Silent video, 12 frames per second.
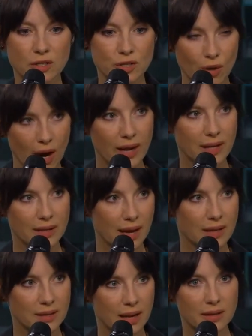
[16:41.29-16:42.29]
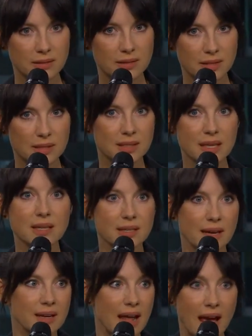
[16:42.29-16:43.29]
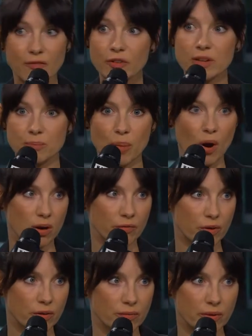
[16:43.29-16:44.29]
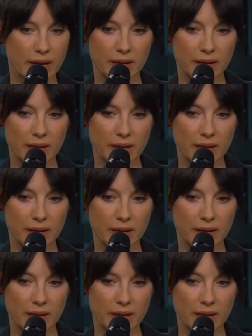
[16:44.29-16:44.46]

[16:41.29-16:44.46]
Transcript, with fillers: try and, and, and succeed in every part of her